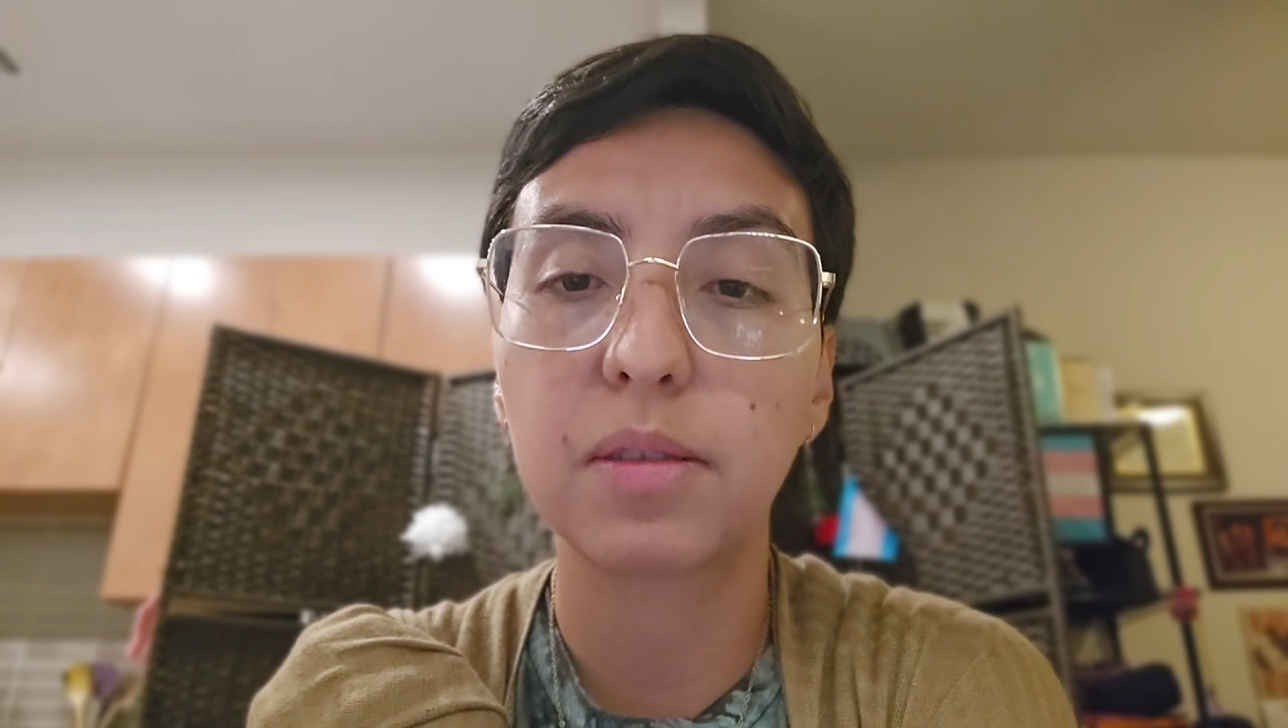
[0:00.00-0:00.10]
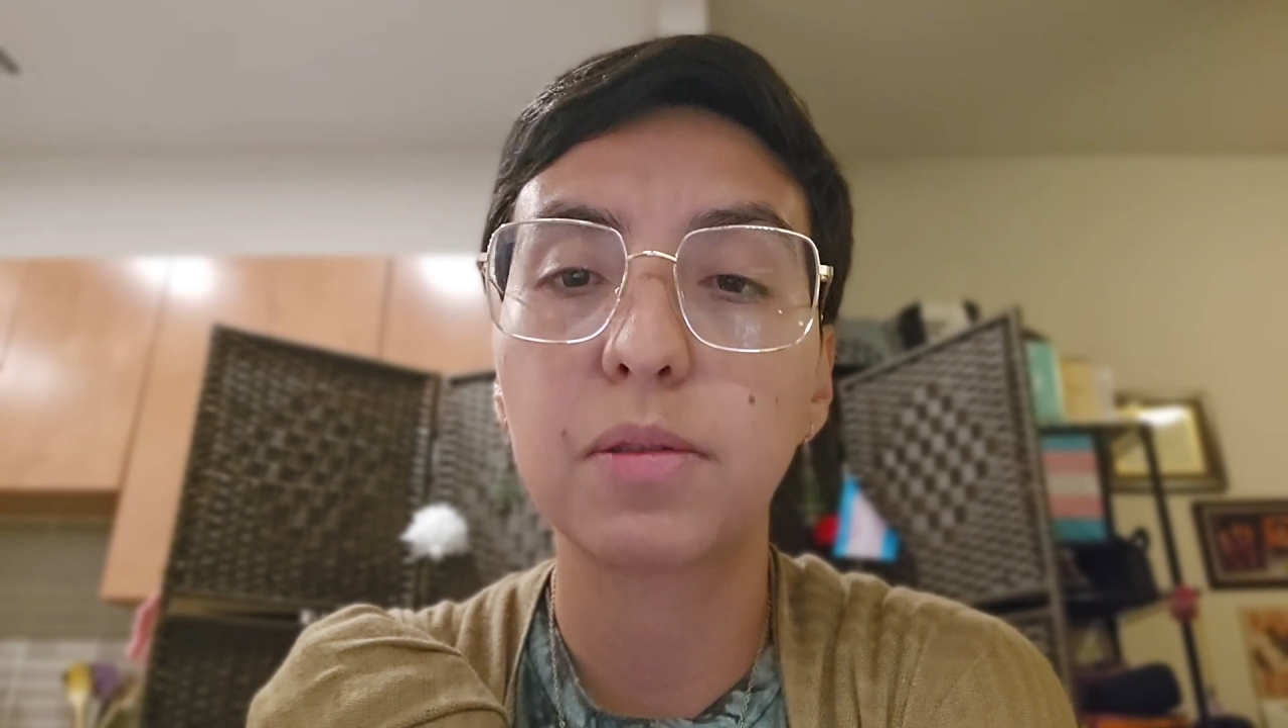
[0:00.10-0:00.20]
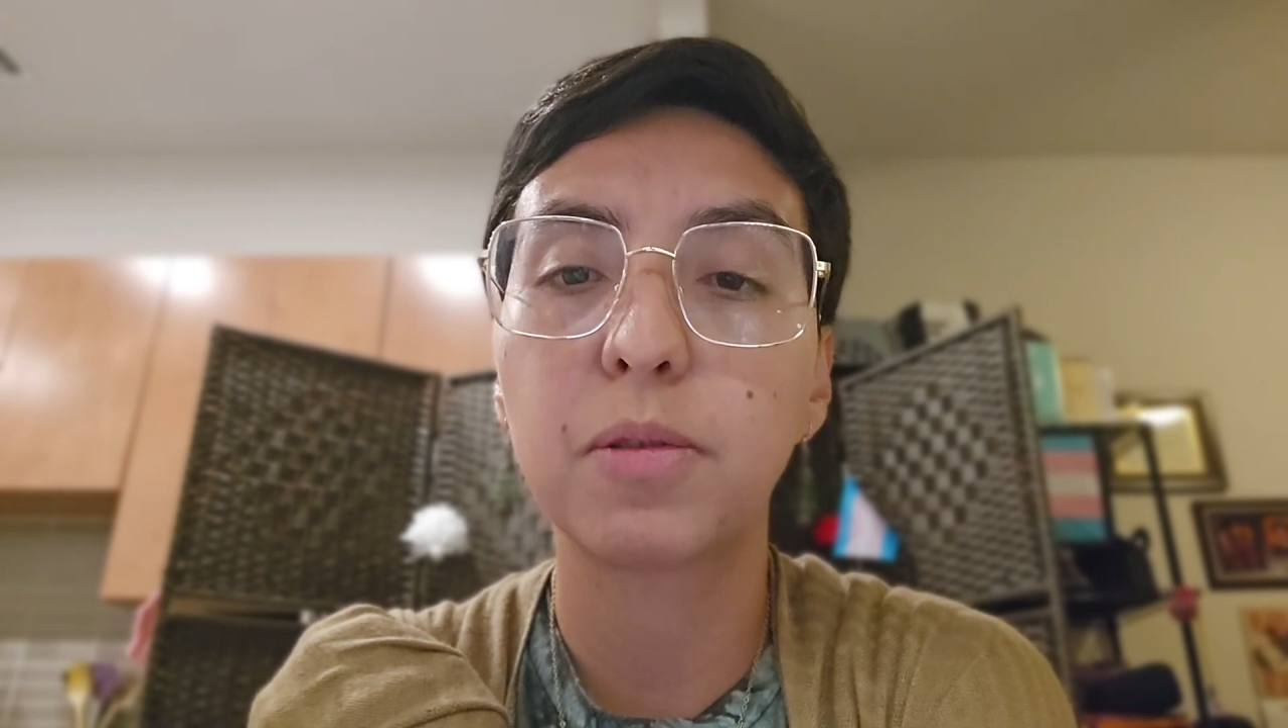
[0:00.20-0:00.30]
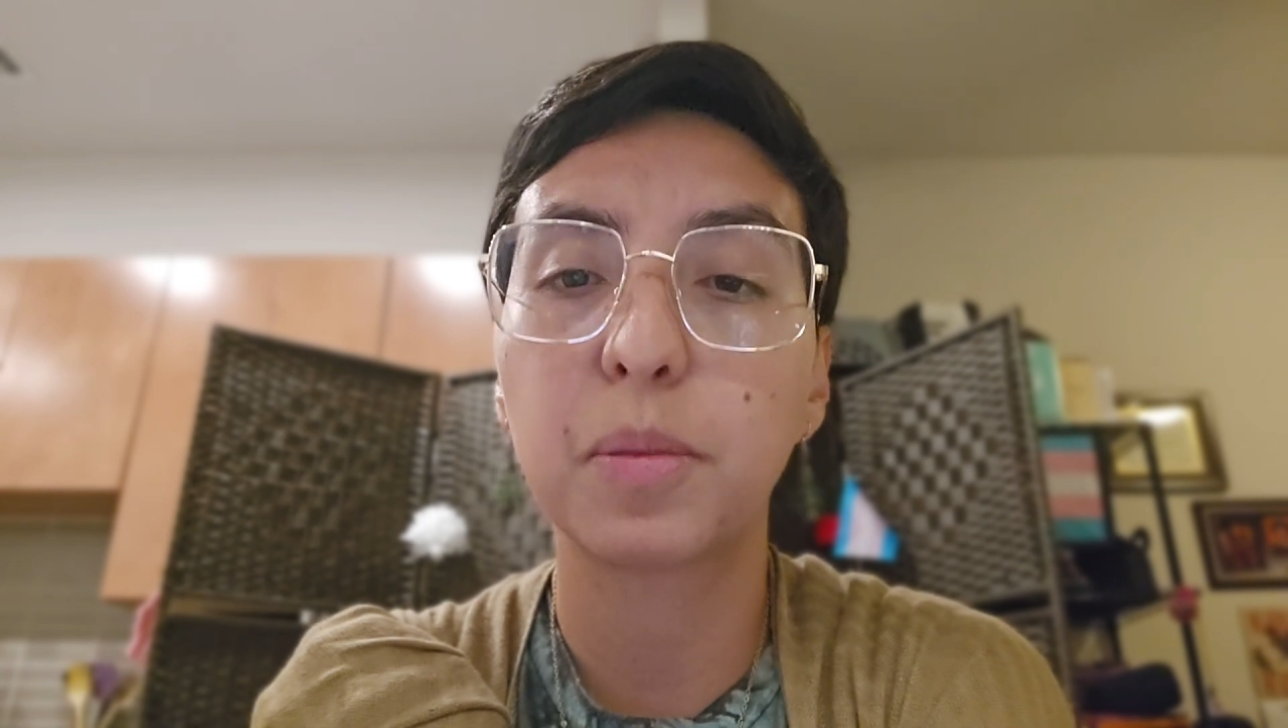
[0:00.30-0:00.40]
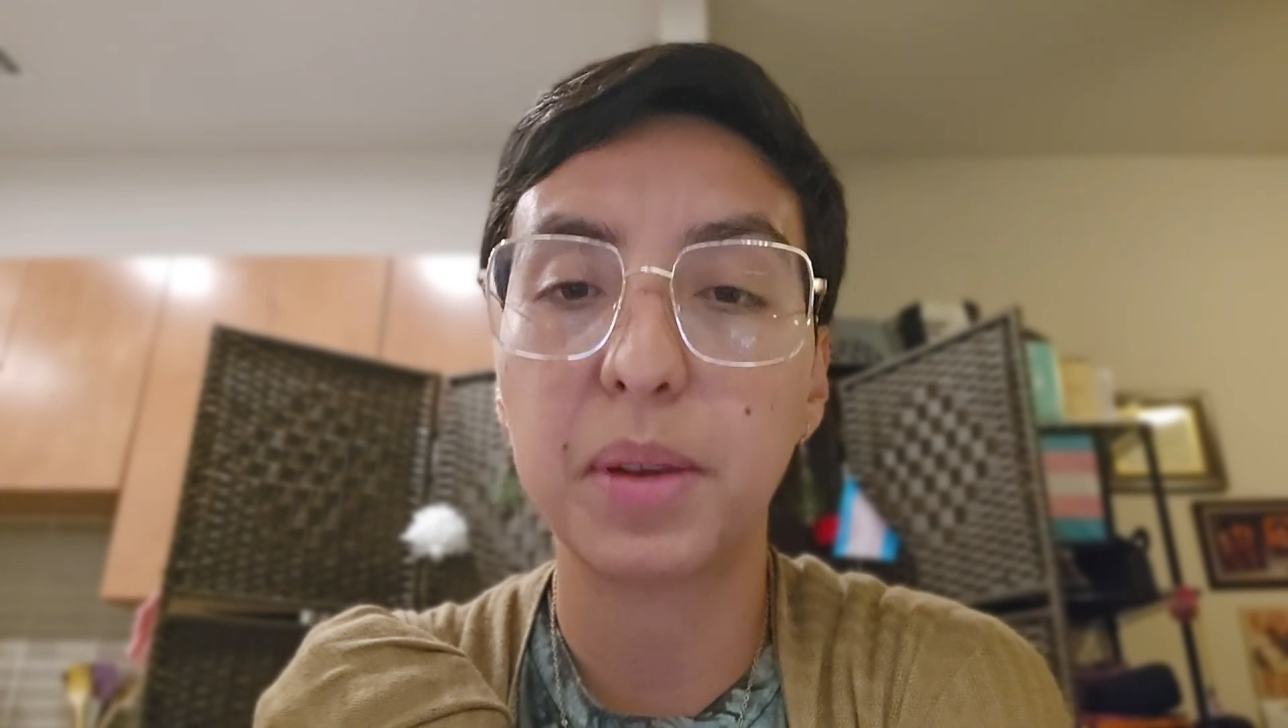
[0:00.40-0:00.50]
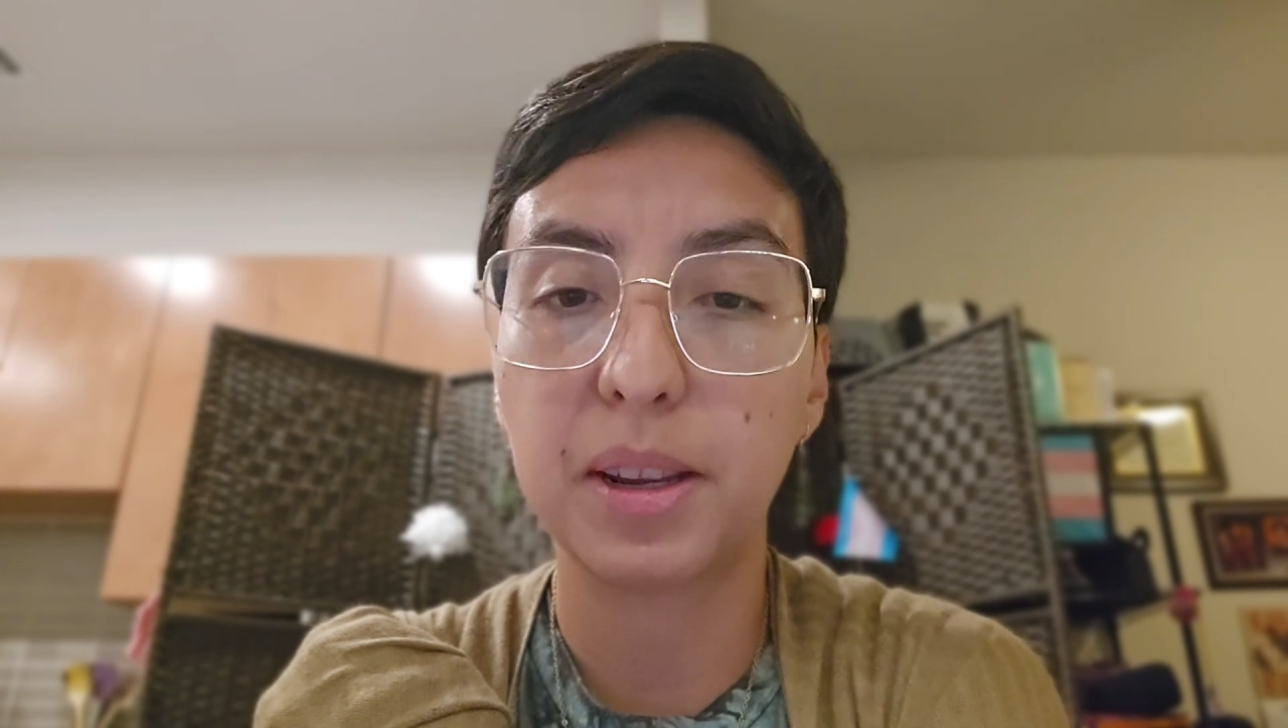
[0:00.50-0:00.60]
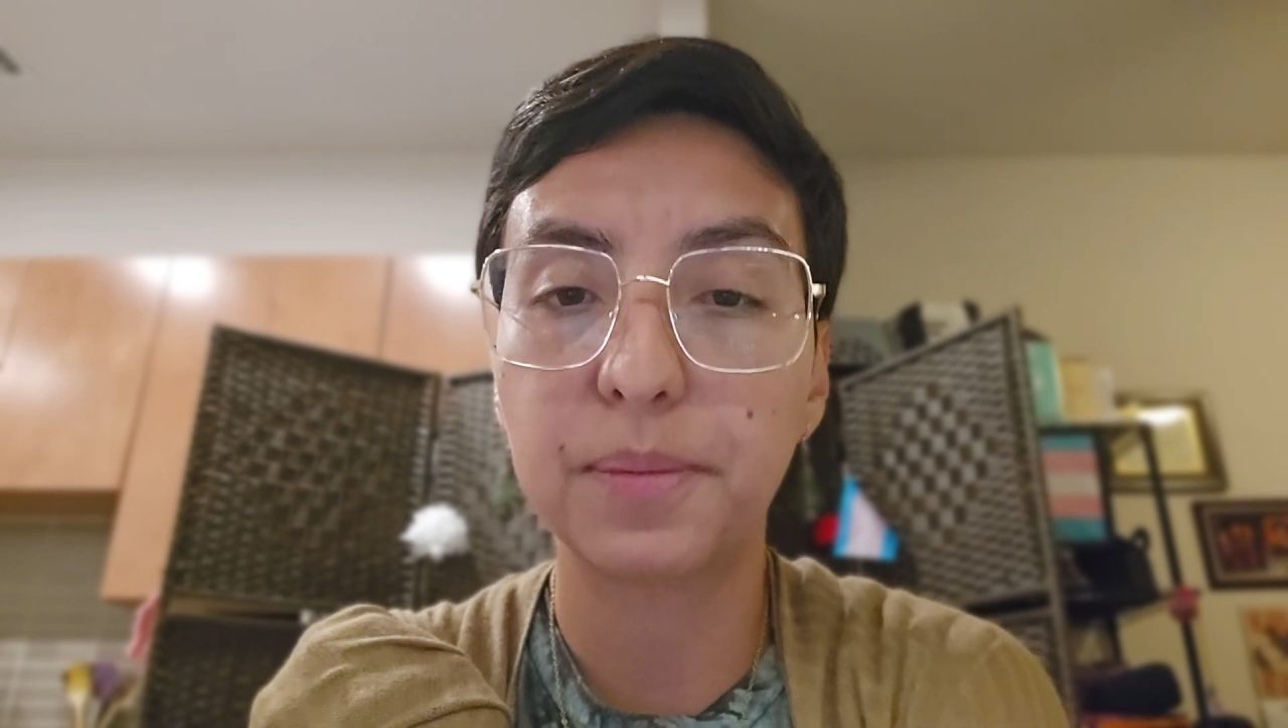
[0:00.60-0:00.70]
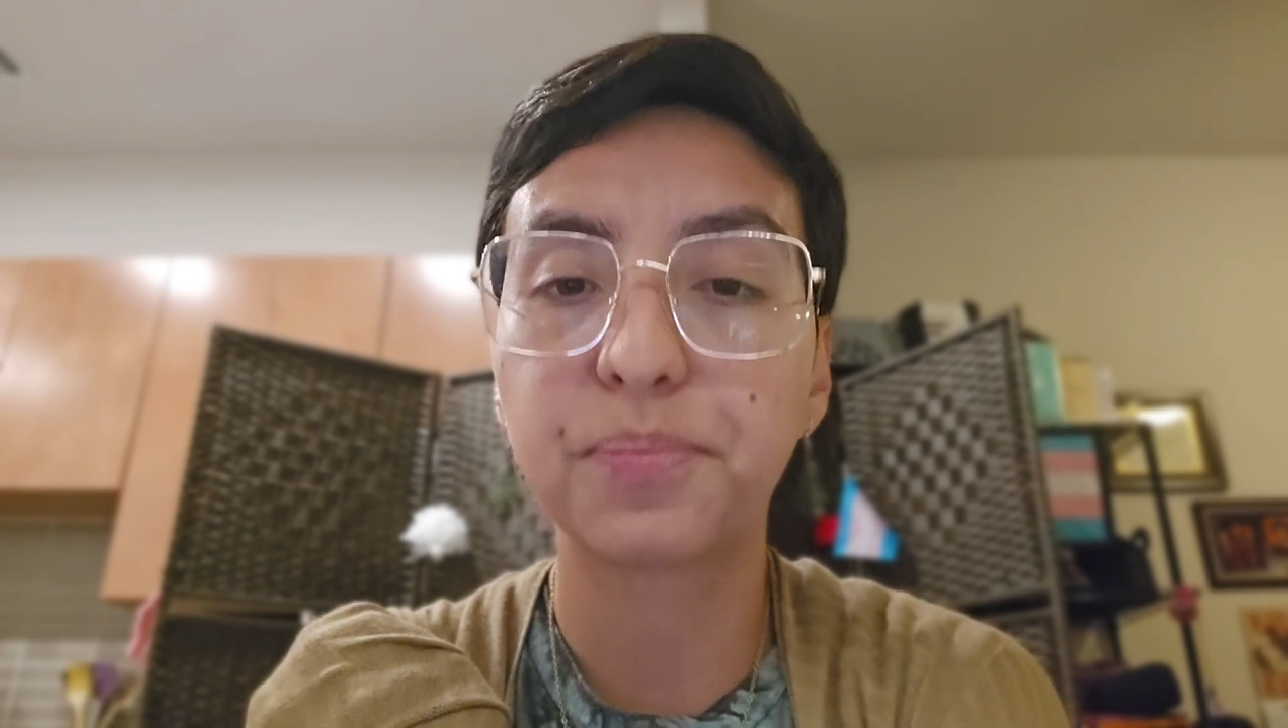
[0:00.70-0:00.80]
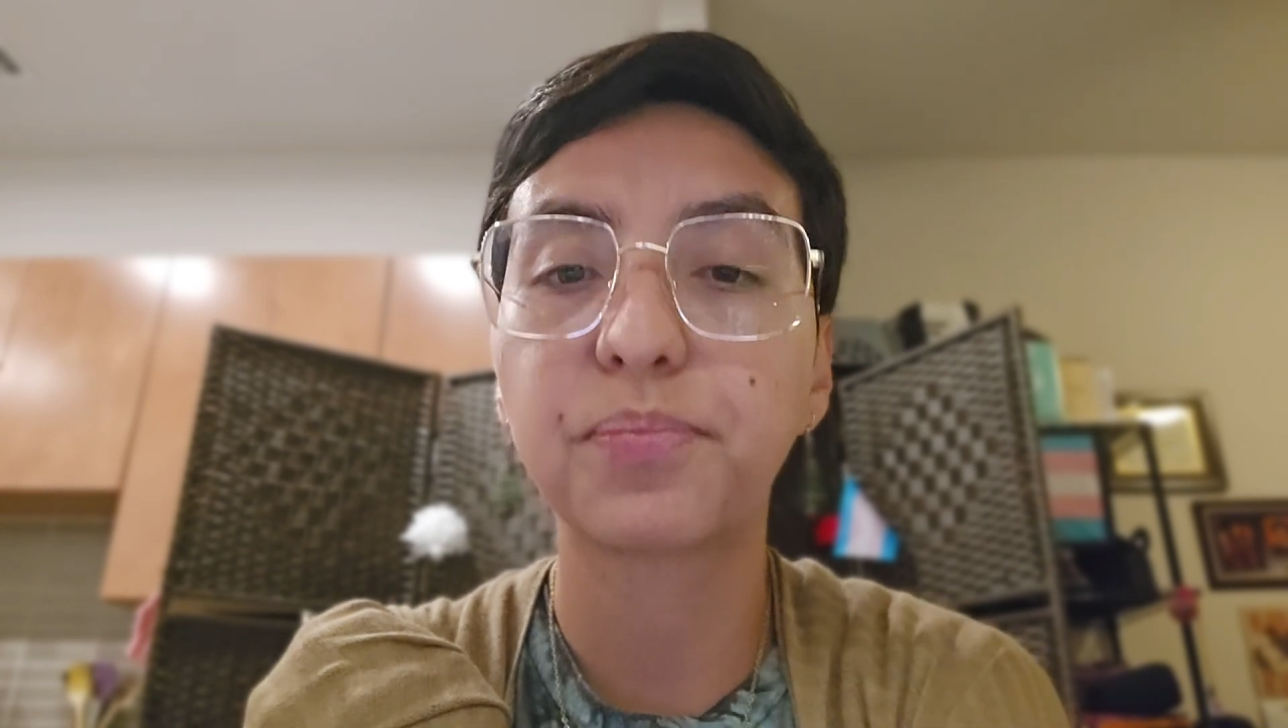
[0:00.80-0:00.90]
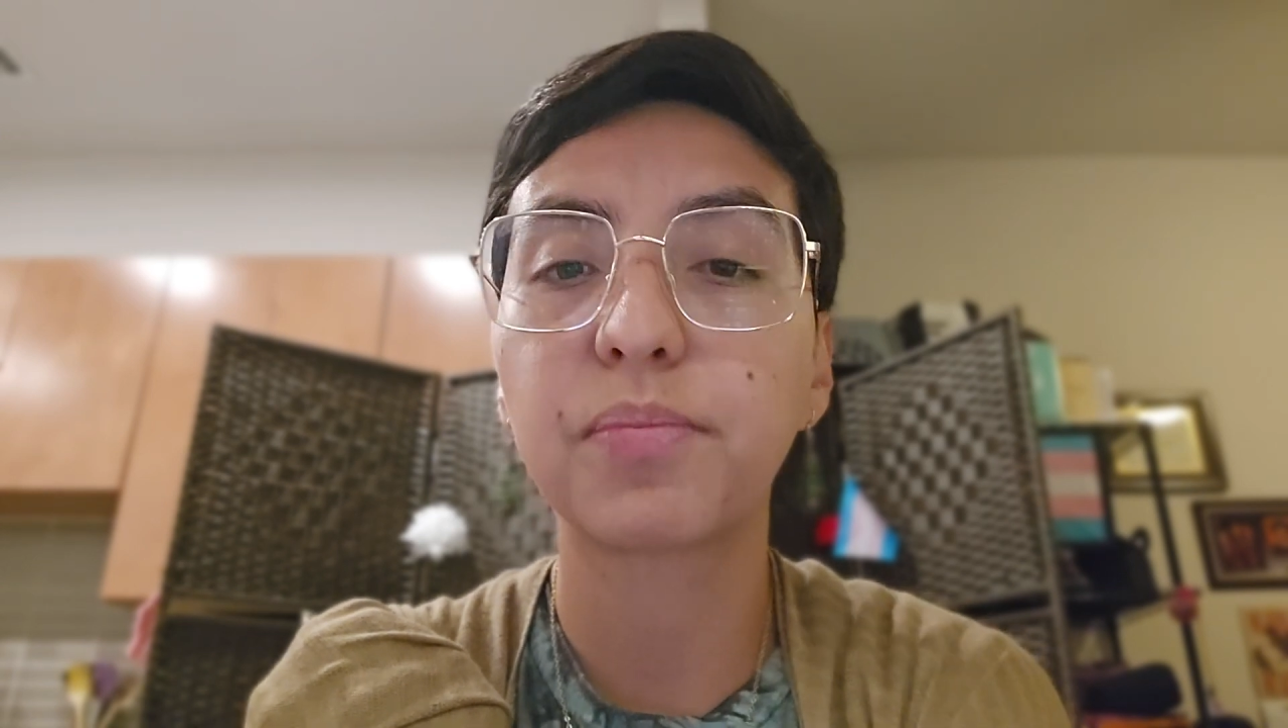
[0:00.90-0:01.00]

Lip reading: for me.